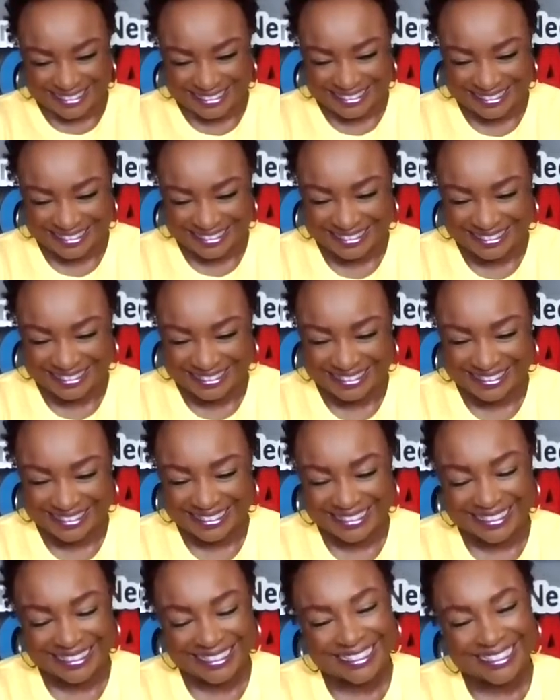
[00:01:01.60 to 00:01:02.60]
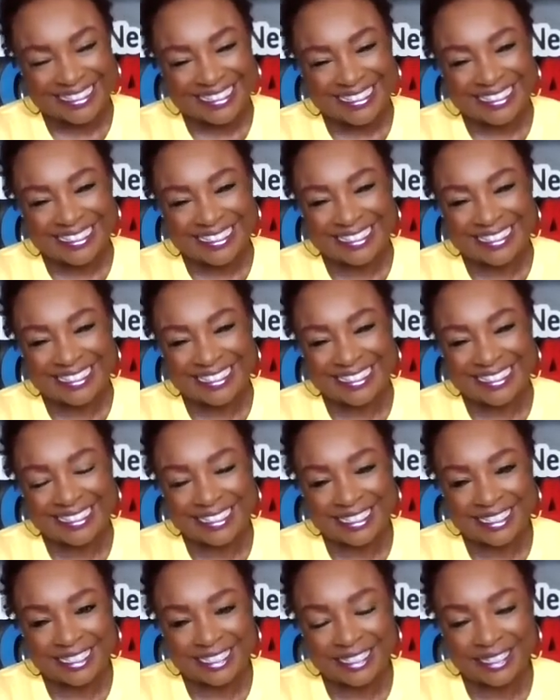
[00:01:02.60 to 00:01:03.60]

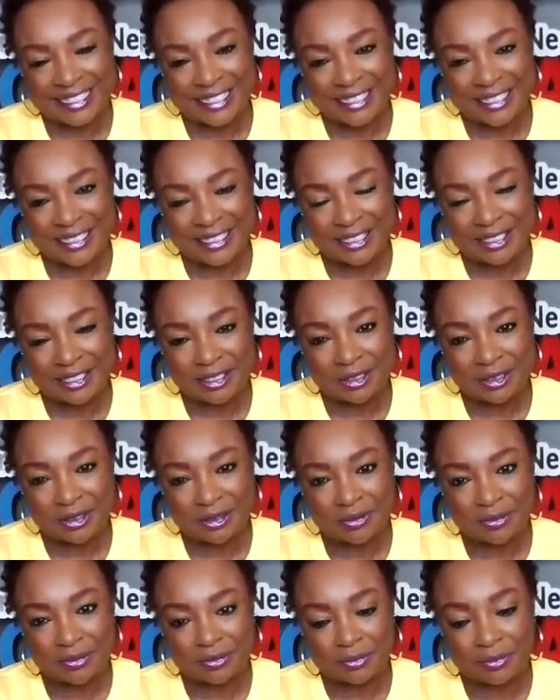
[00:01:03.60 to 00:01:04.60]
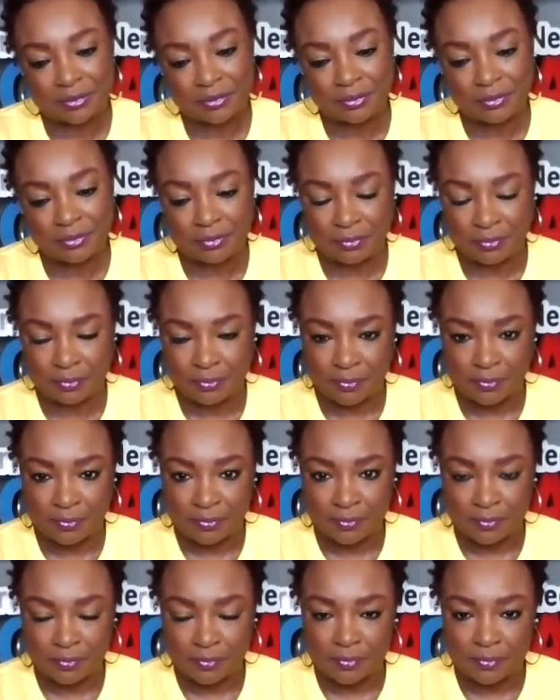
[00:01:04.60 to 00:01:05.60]

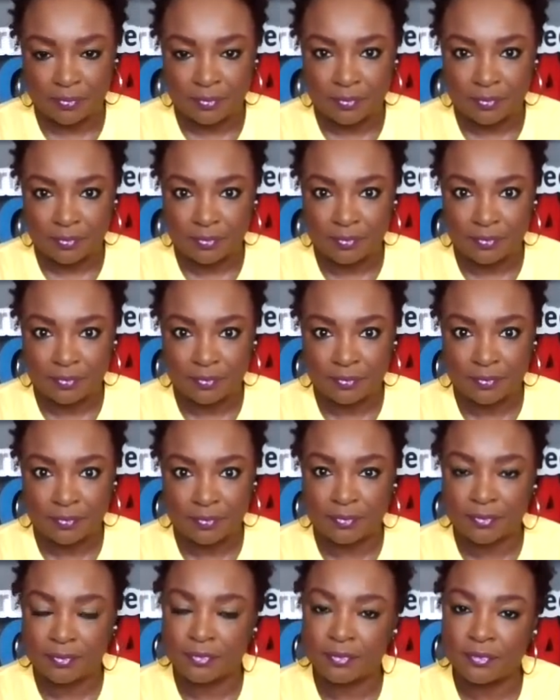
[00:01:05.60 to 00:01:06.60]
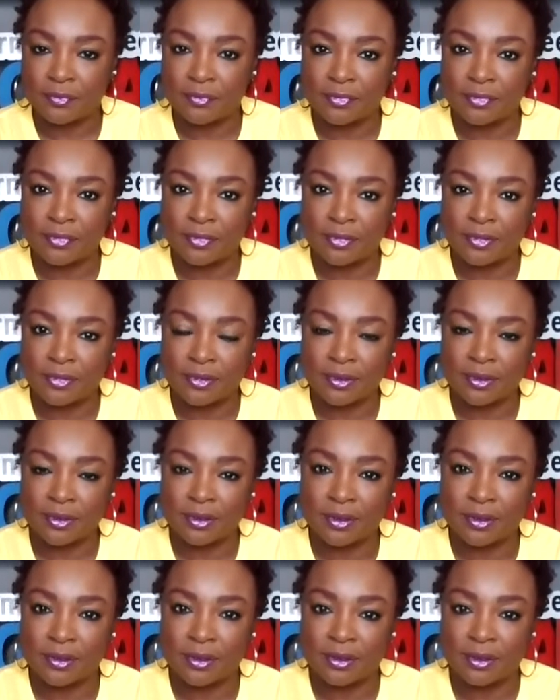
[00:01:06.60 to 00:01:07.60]

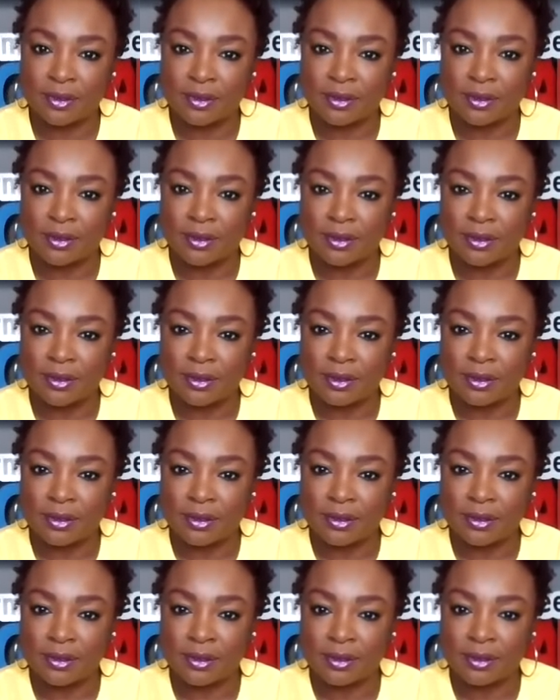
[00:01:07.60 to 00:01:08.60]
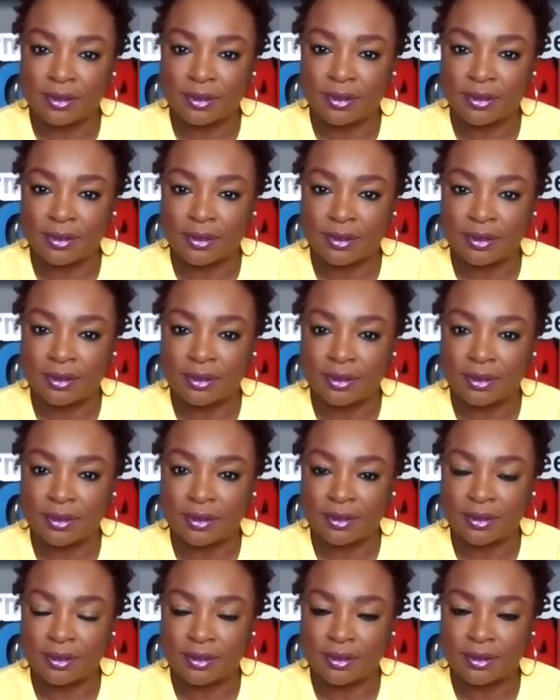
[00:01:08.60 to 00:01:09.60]
(not speaking)